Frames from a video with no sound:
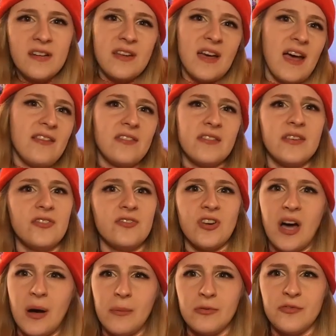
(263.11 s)
fantastic
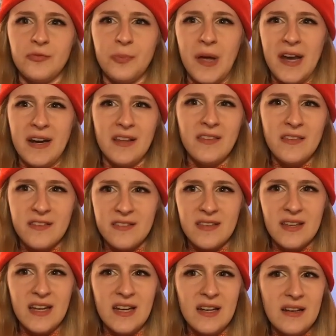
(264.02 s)
job of painting the
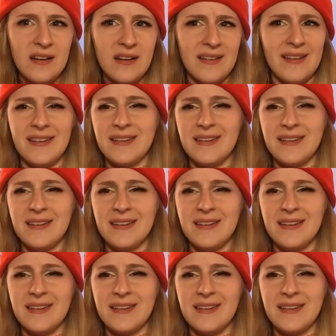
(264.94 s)
scene